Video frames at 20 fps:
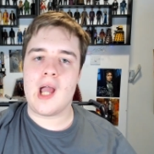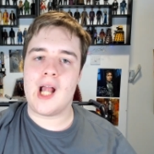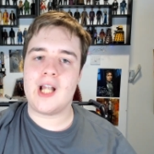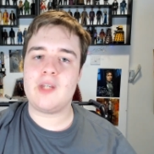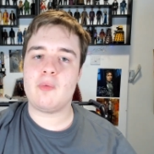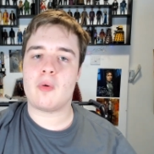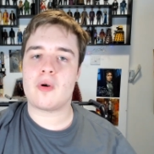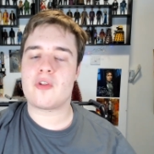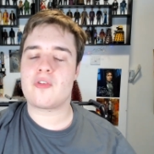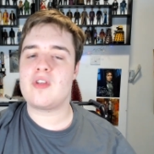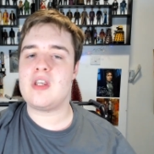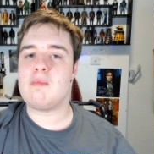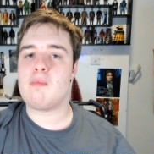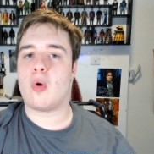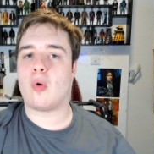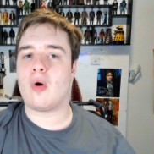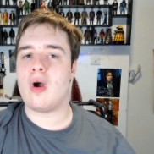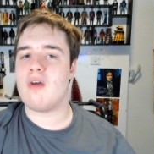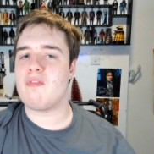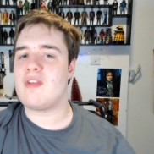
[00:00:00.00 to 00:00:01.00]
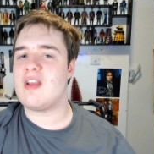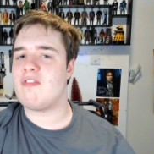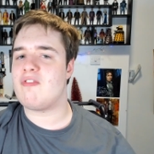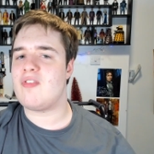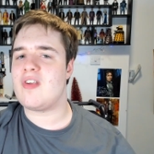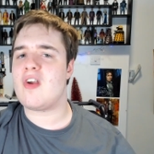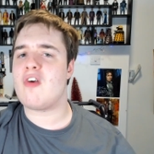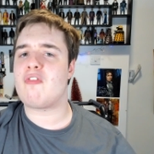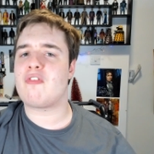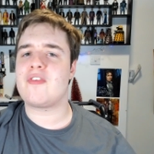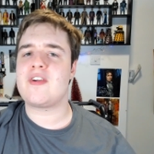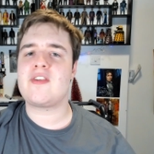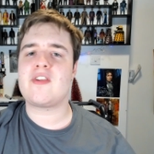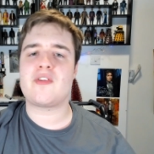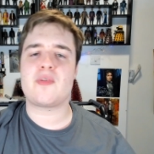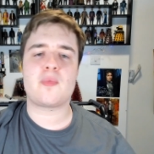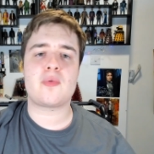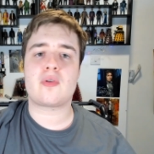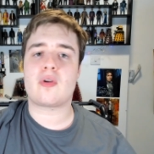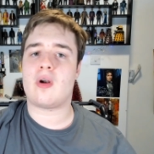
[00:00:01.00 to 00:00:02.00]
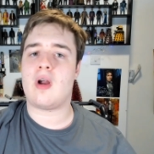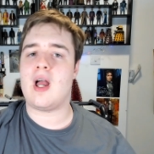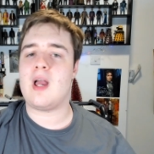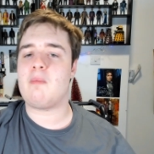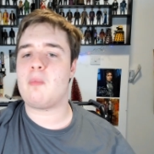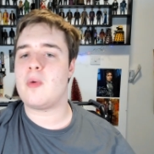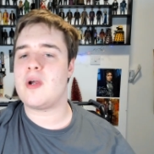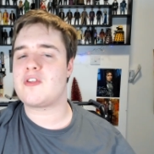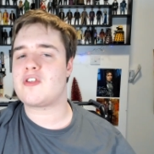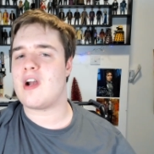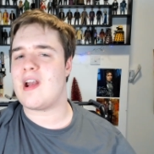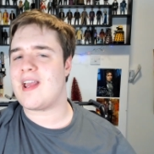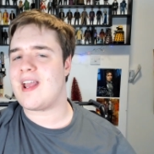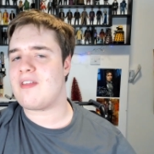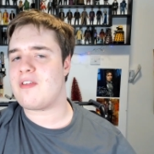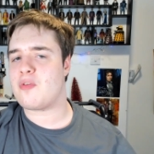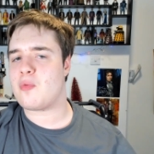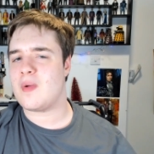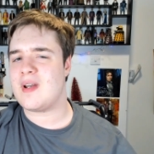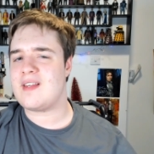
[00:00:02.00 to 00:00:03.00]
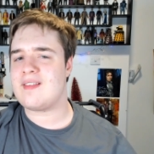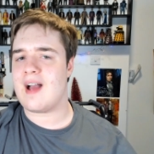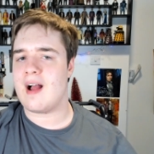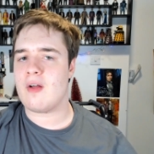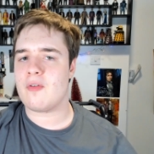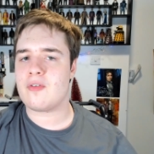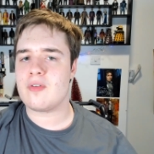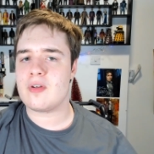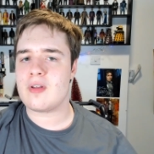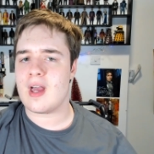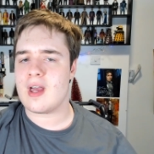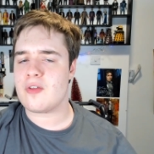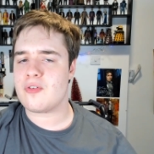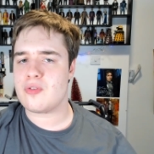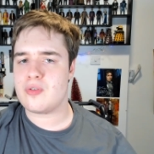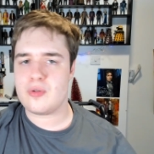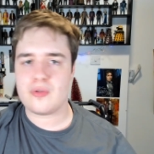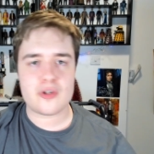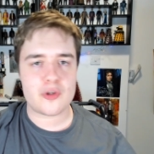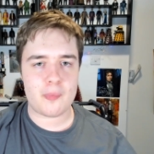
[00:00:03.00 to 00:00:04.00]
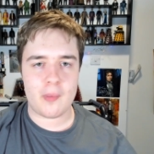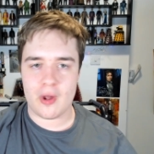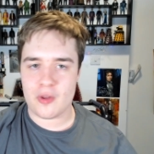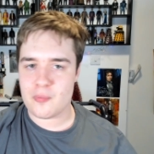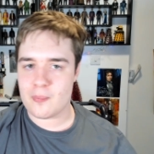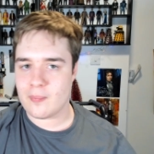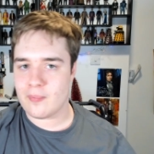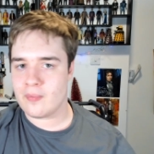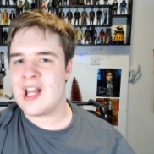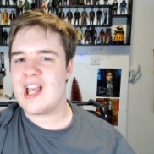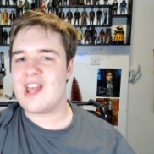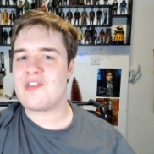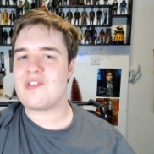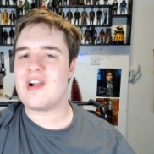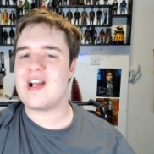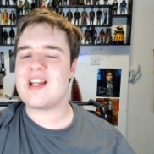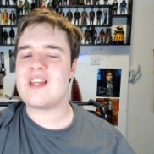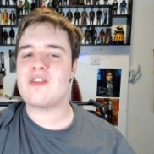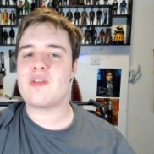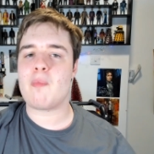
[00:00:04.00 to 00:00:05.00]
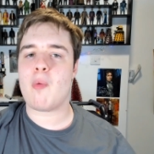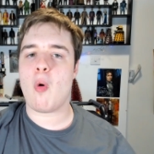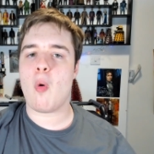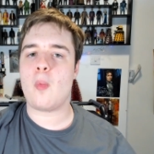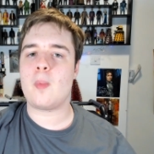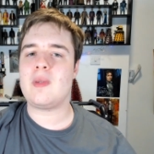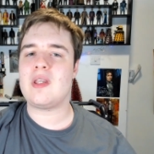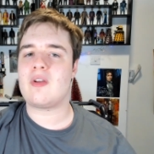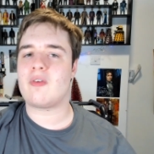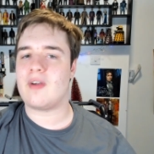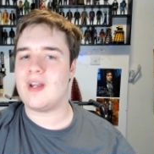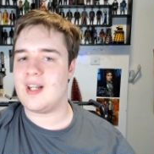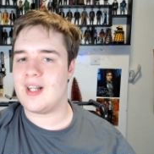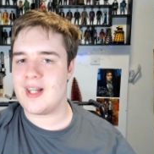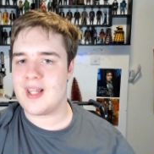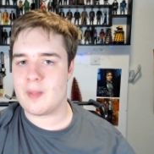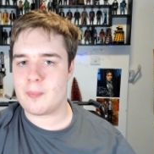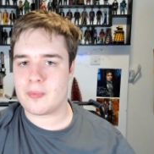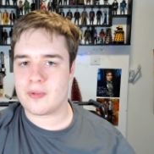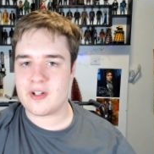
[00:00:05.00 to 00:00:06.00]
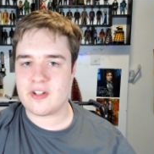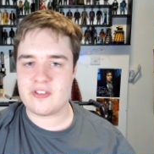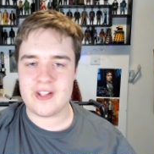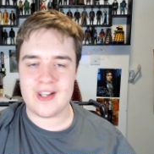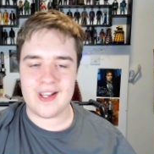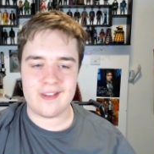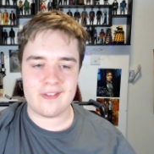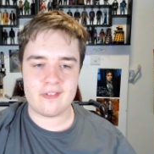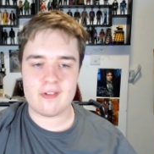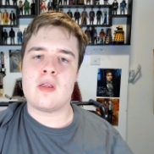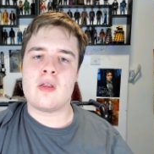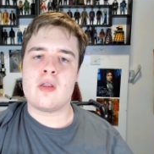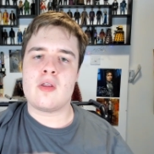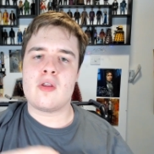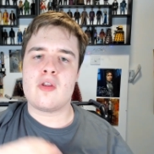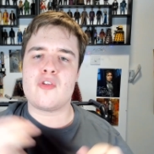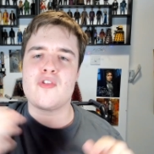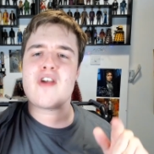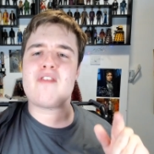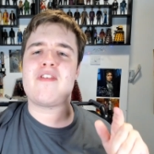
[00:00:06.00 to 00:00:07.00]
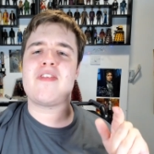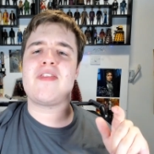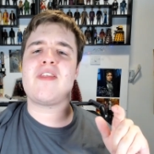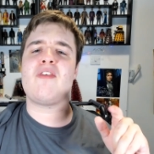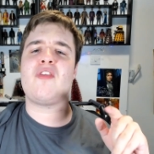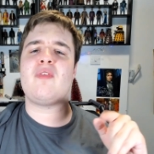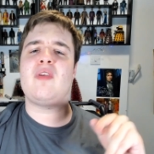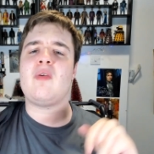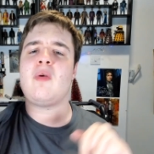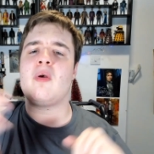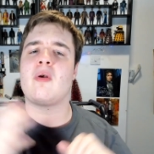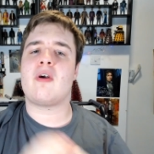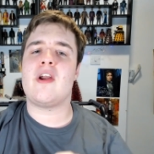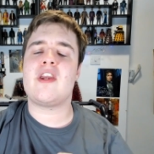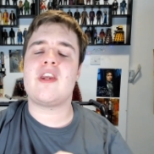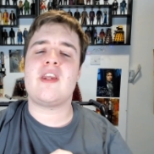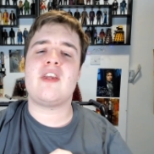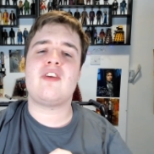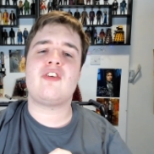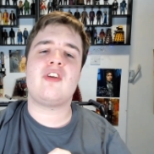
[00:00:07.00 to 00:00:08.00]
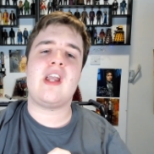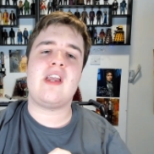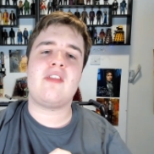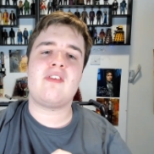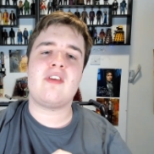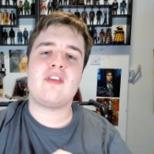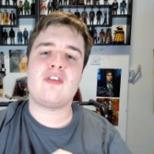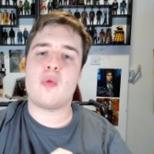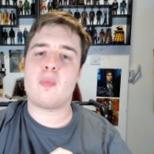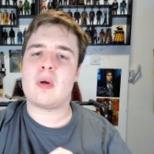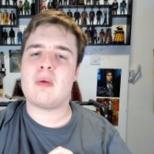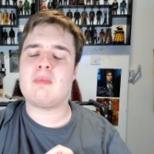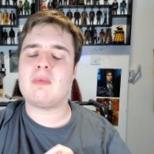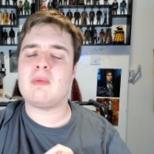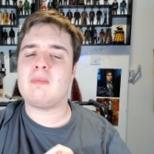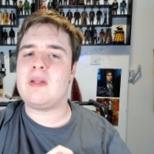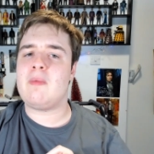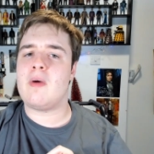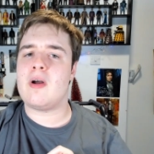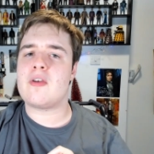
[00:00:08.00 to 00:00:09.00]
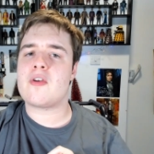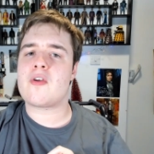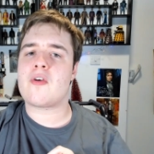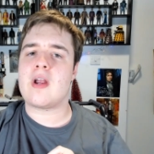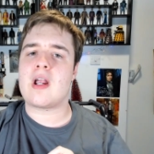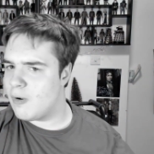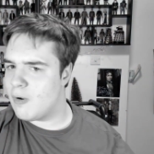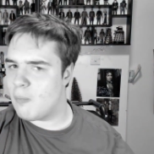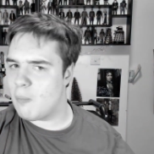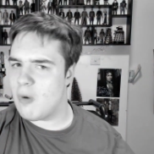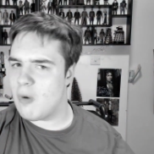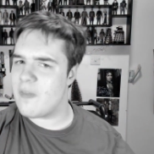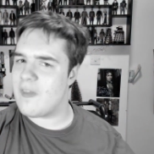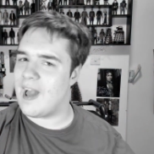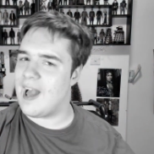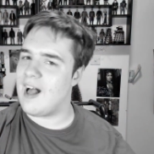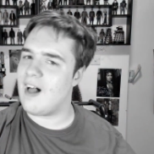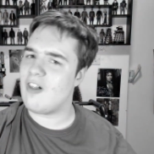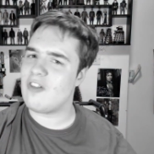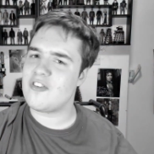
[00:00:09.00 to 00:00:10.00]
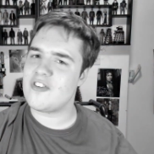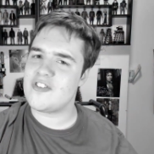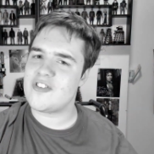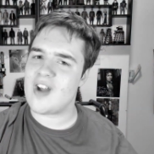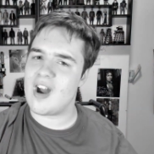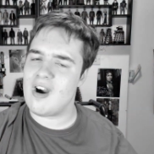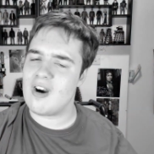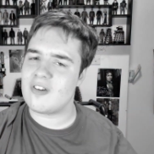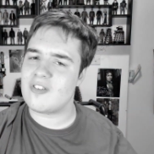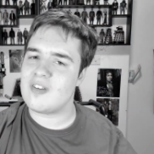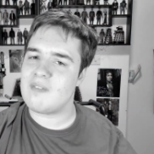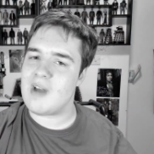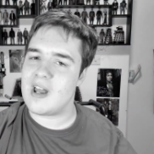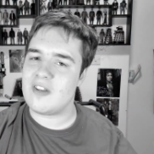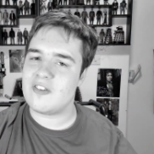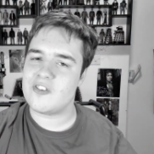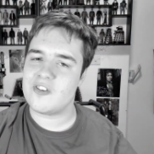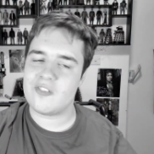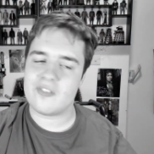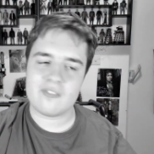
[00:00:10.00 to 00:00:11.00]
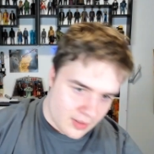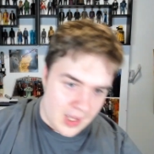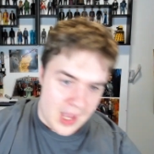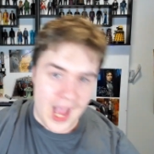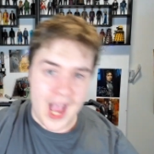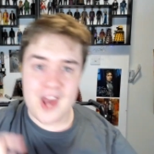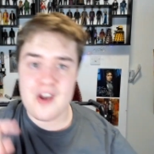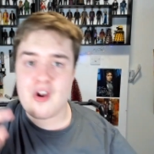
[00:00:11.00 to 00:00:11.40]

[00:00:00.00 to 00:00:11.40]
and you want to see more of it, feel free to subscribe. We're trying to get to 20,000 as soon as possible, so any support would be greatly appreciated. So for those of you who are uninitiated, you're probably wondering, what the hell is a Dark Dimension? And